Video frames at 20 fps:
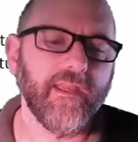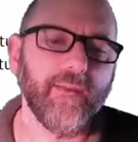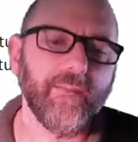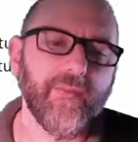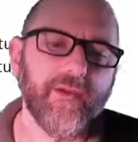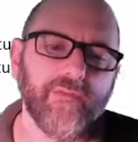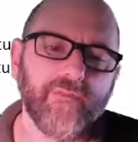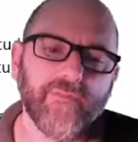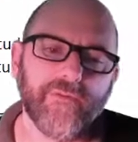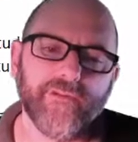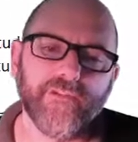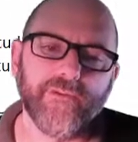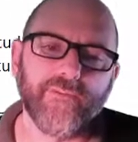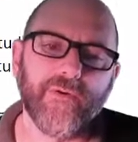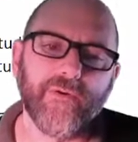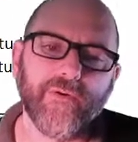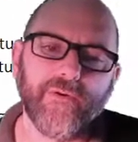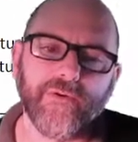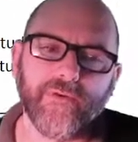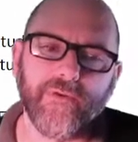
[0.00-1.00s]
might have
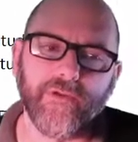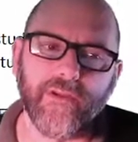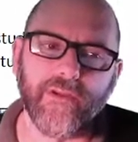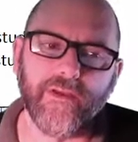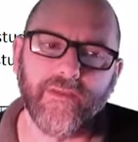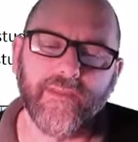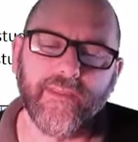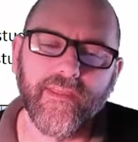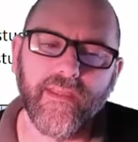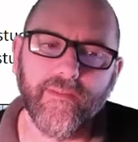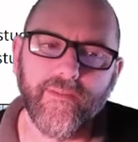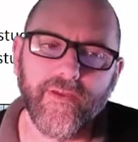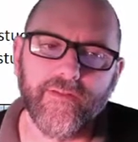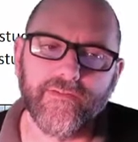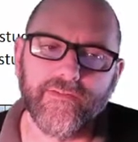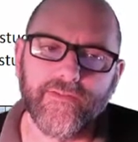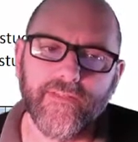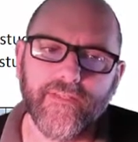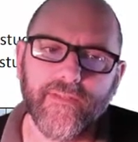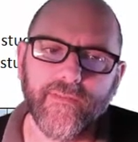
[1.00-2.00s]
misspoken earlier. I think I might
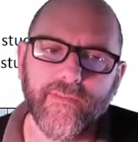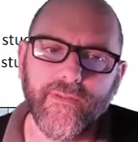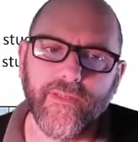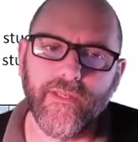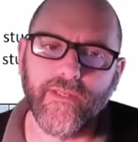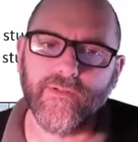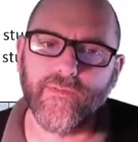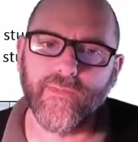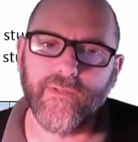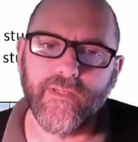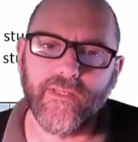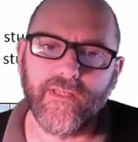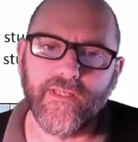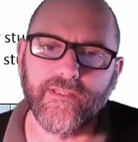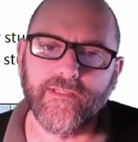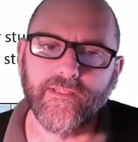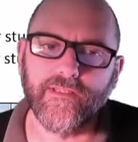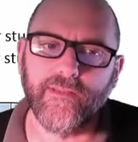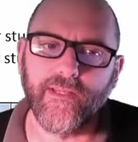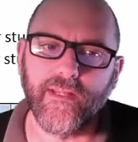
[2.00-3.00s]
have said that PHP
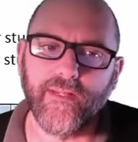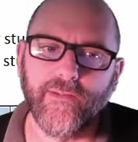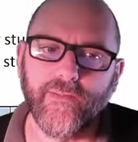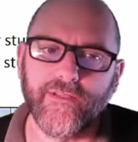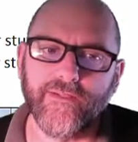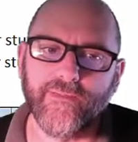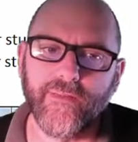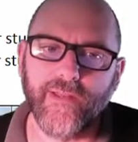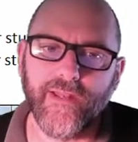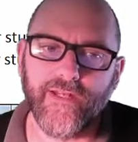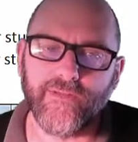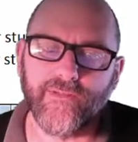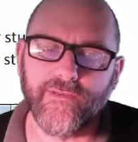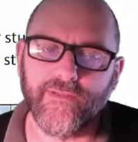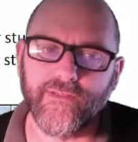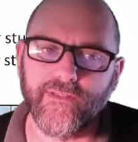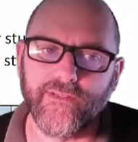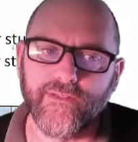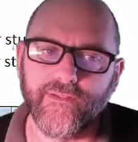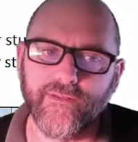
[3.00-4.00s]
is a database management
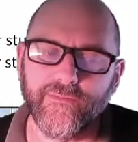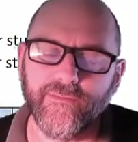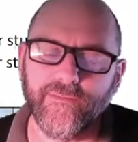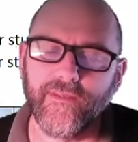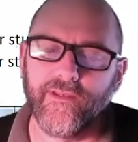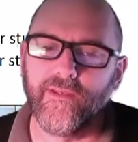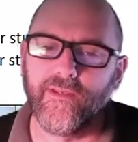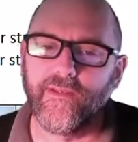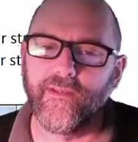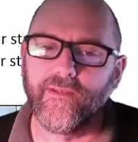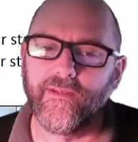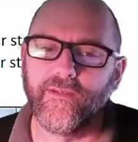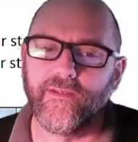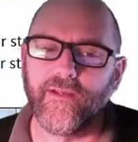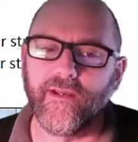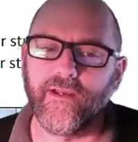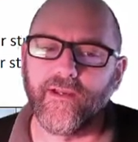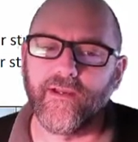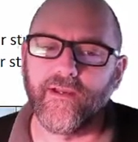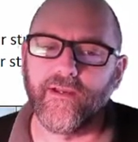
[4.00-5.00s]
system.
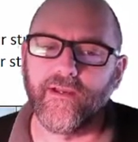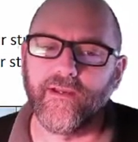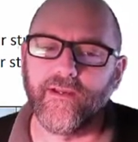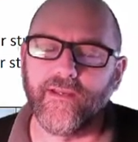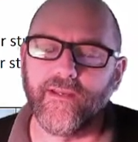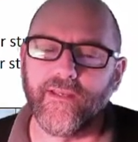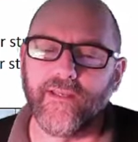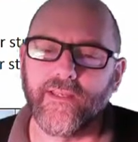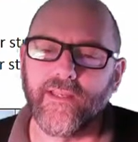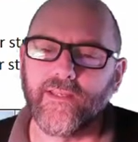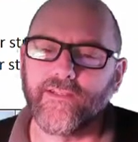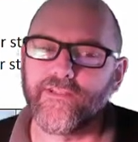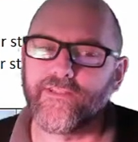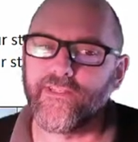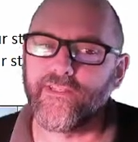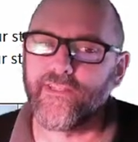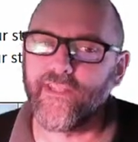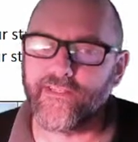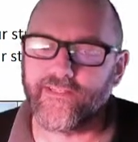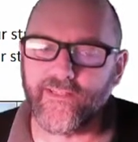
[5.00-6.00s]
Just
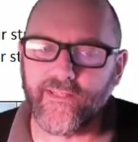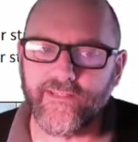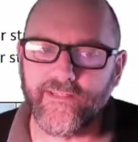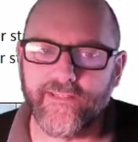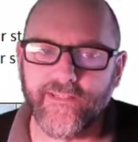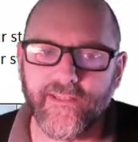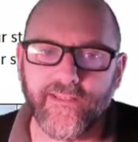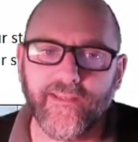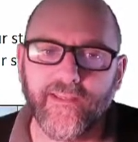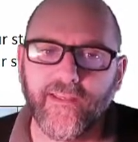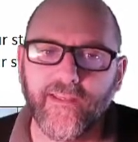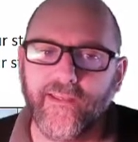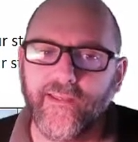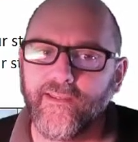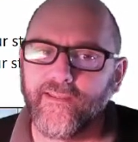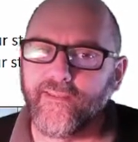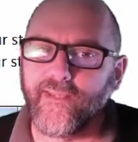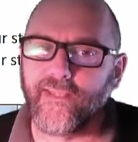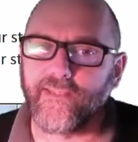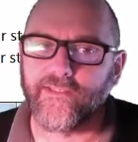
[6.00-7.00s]
in case I did,
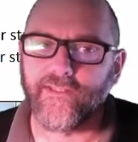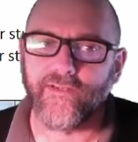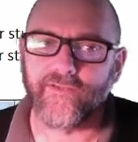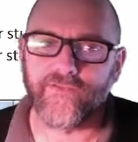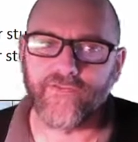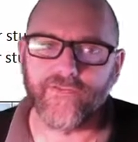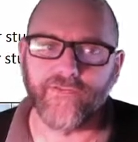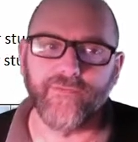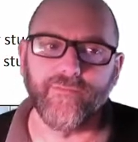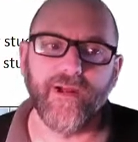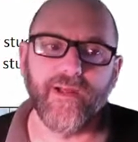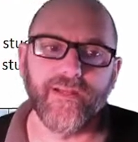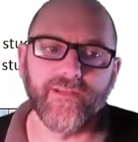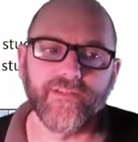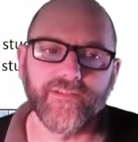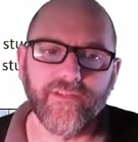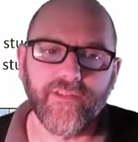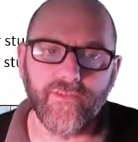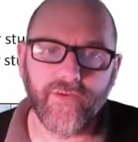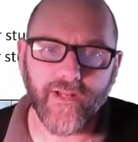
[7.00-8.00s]
that's not true.
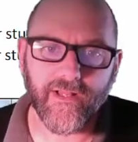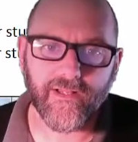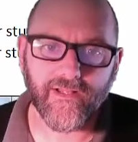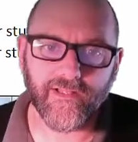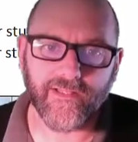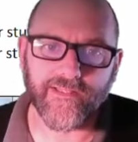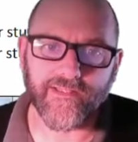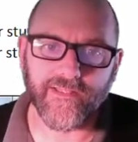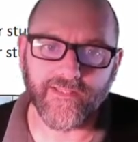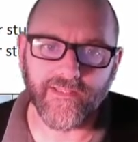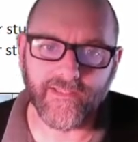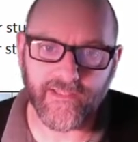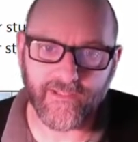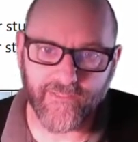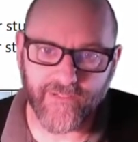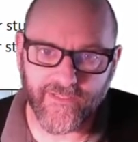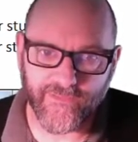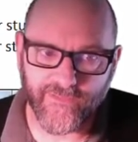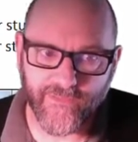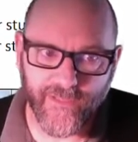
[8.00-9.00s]
MySQL is the
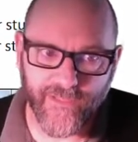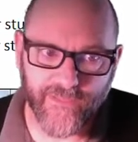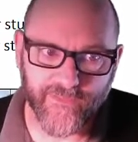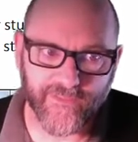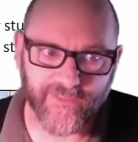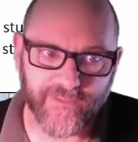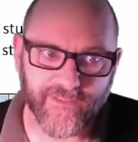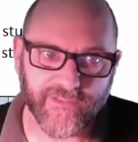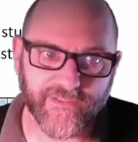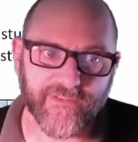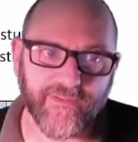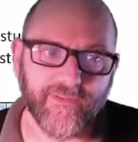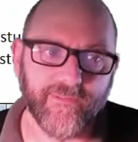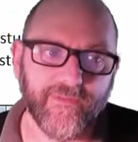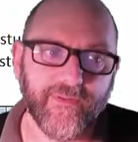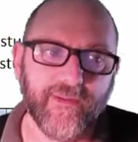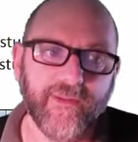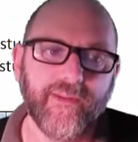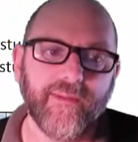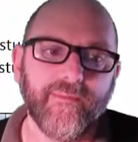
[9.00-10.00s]
database management
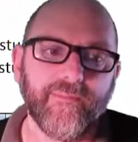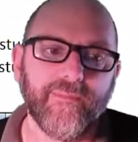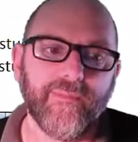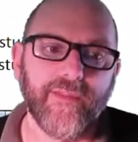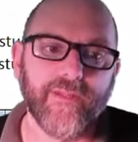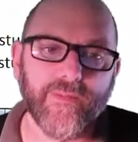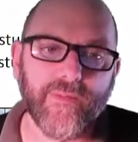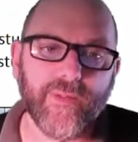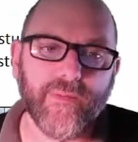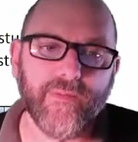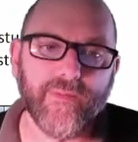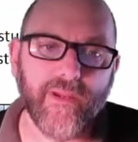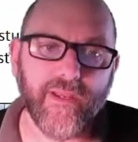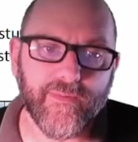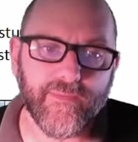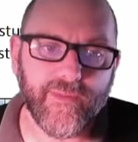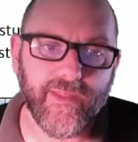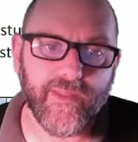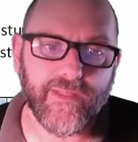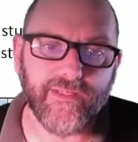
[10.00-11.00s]
system.
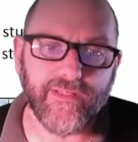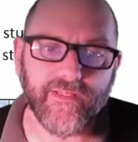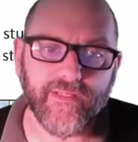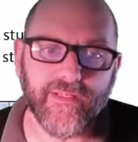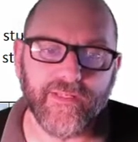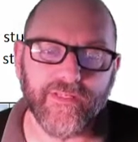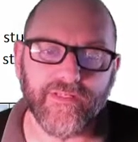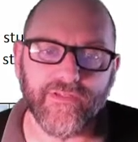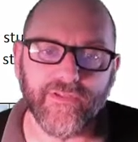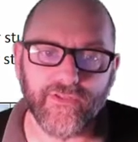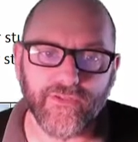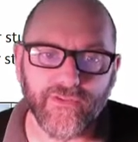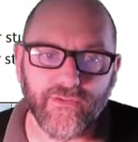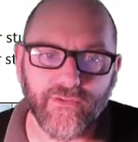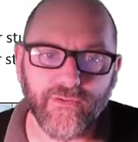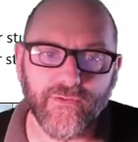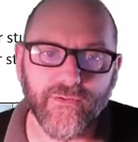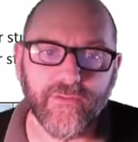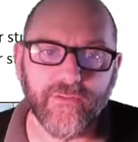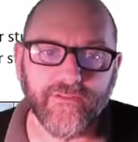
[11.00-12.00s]
phpMyAdmin is the
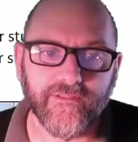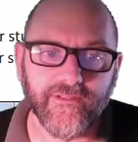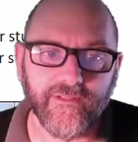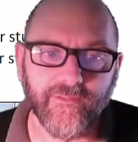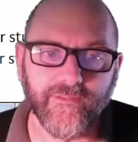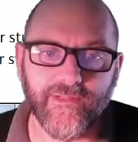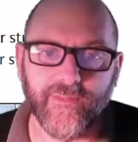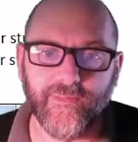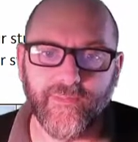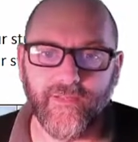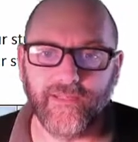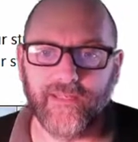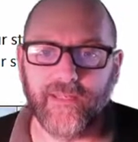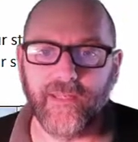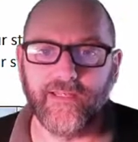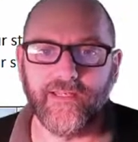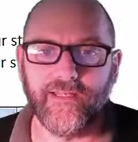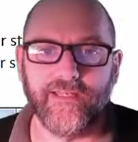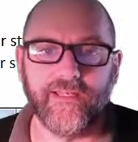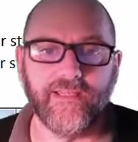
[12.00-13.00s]
tool to
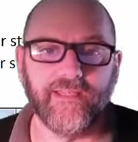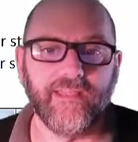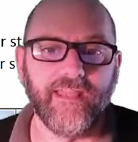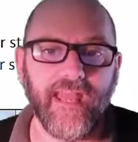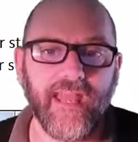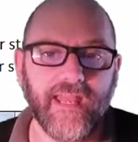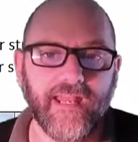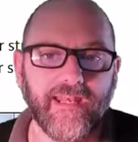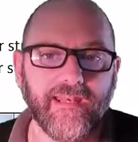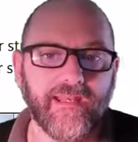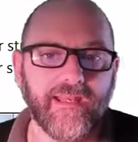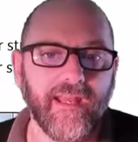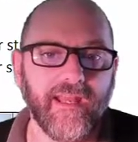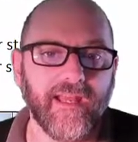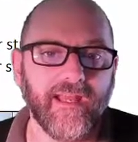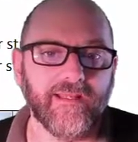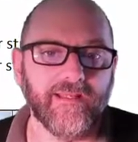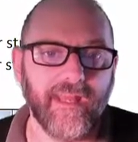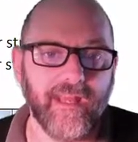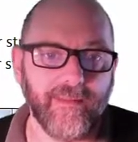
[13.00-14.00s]
manipulate that
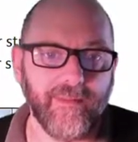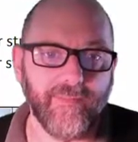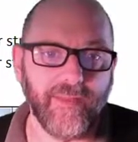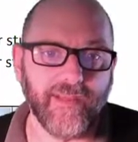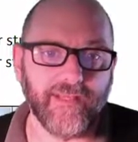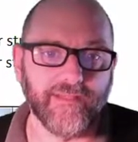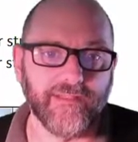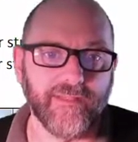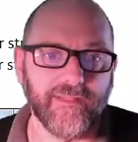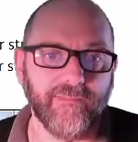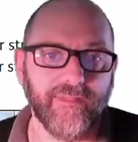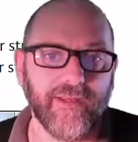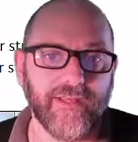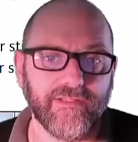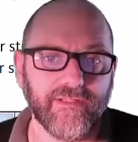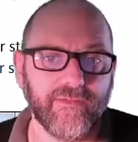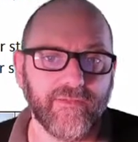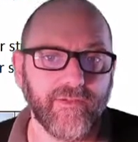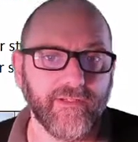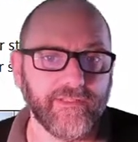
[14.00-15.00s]
database, the
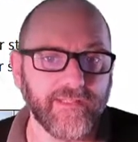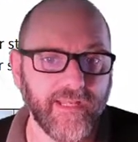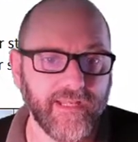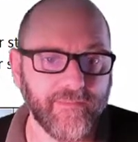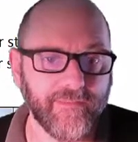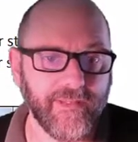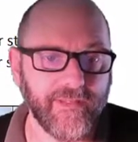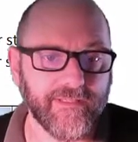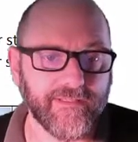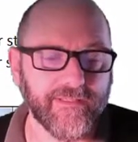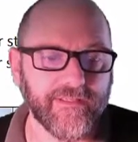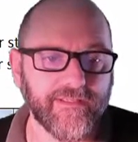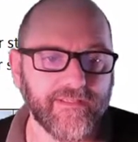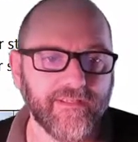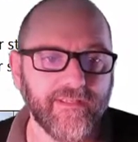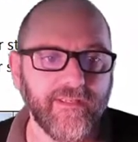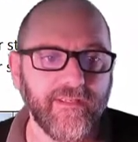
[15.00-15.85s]
MySQL databases.